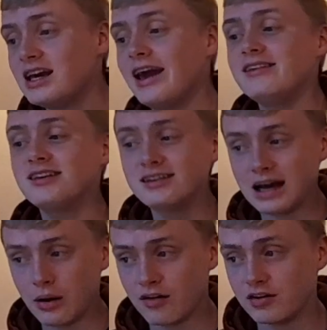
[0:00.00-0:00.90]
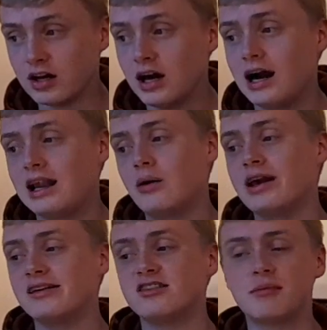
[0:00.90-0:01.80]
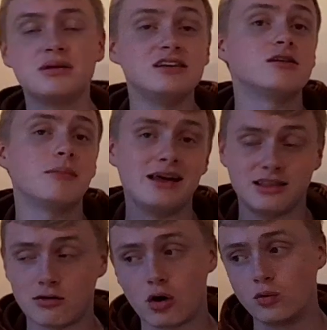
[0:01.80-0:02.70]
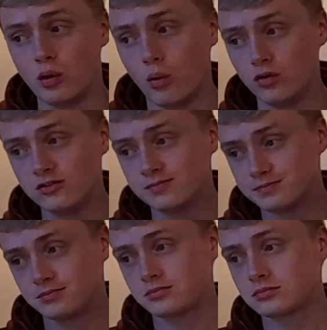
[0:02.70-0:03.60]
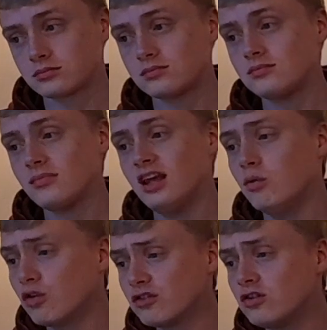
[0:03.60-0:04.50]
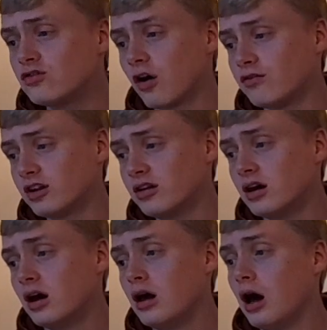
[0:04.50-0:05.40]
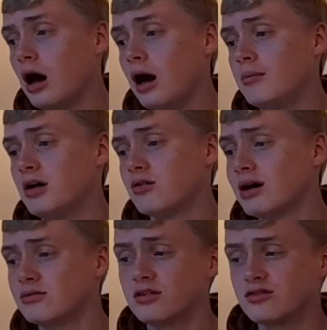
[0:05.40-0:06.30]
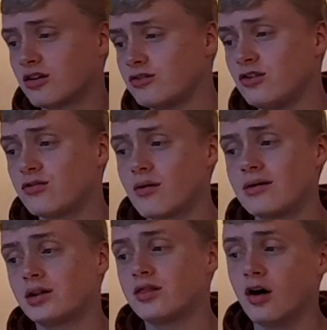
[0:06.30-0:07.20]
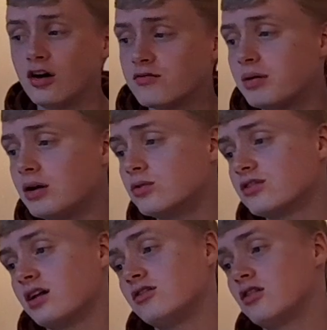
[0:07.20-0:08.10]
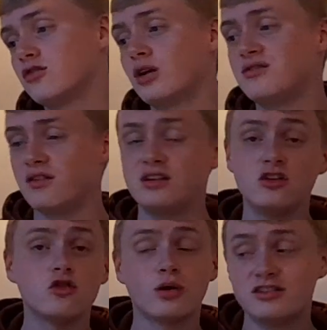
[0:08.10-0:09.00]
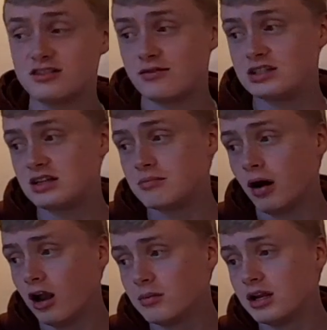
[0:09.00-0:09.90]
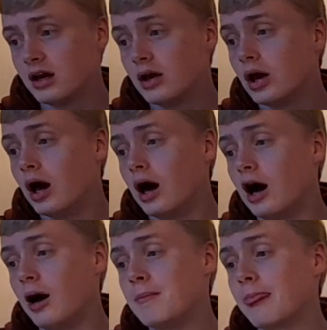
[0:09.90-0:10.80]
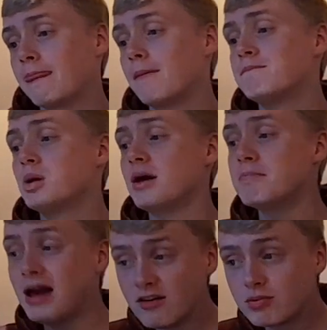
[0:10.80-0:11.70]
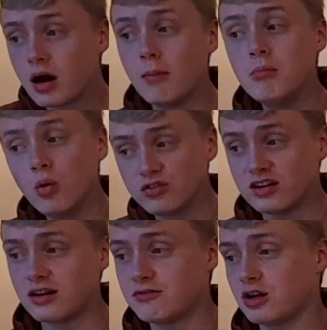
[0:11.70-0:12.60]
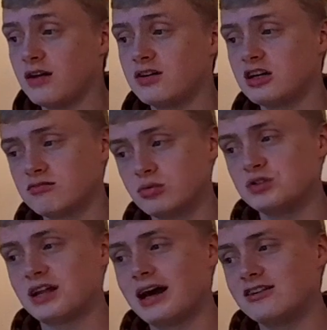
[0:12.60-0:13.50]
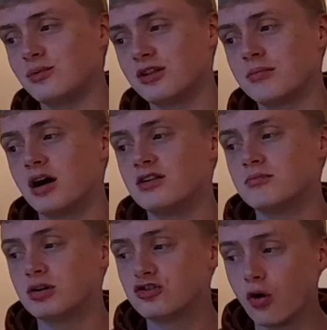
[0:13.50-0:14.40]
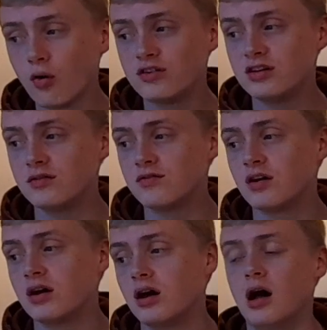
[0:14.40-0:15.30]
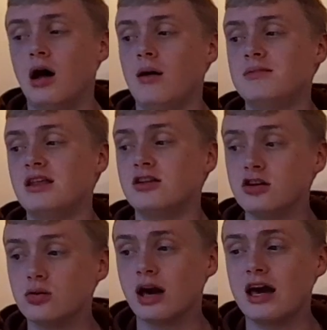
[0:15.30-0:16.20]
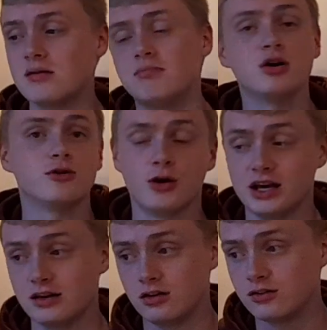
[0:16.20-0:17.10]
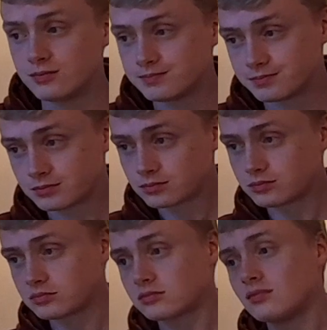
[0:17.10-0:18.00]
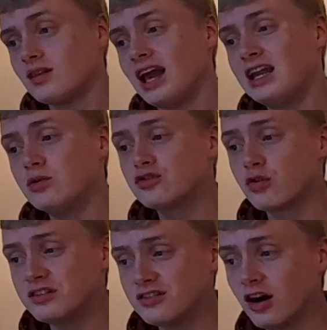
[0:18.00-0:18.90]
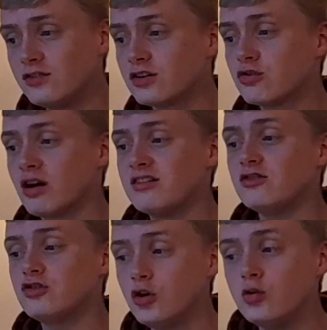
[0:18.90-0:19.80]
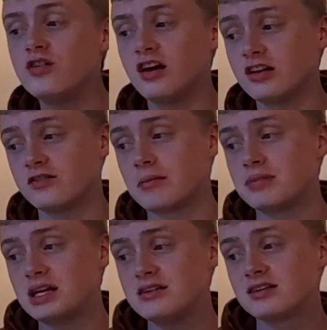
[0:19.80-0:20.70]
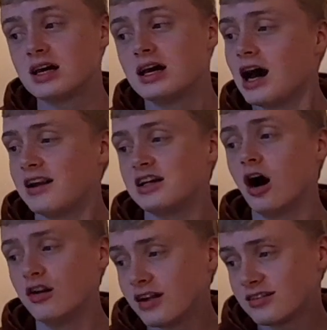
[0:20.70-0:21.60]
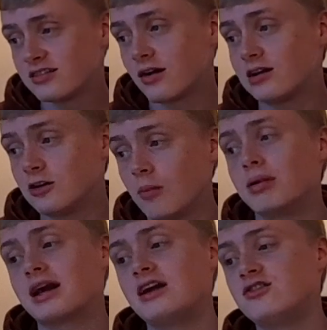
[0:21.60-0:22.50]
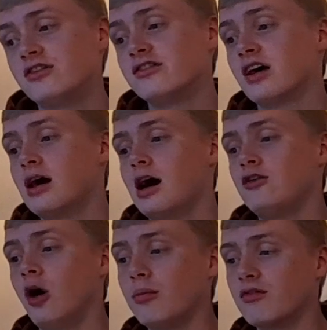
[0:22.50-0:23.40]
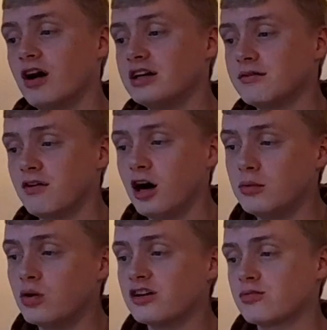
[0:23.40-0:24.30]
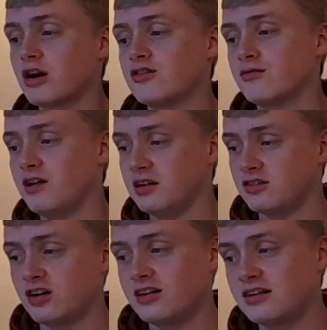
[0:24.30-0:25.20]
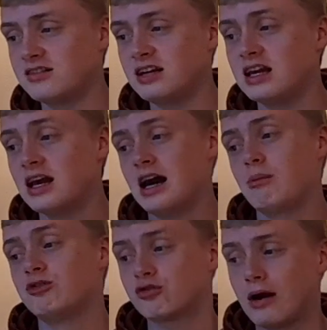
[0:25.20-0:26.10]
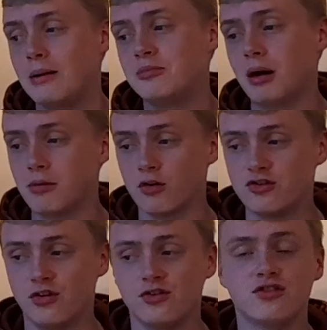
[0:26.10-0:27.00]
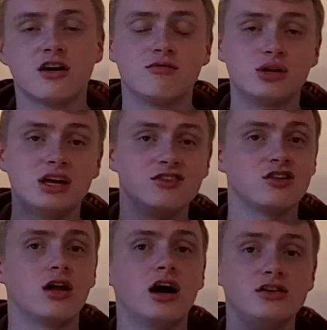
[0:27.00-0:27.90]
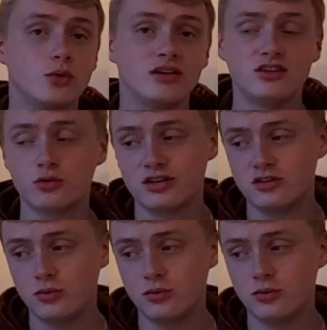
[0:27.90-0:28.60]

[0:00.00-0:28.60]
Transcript: It didn't, however, allow English MPs to make their own laws. It wasn't used often, so it was used for around a third of bills in the 2015 to 2017 Parliament, but it may have become more significant if a government was elected with a majority in the UK, but not in England. And it was criticised for creating two tiers of MPs, adding unnecessary complications and not providing a viable expression for English identity, and was scrapped by Boris Johnson's government in July 2020.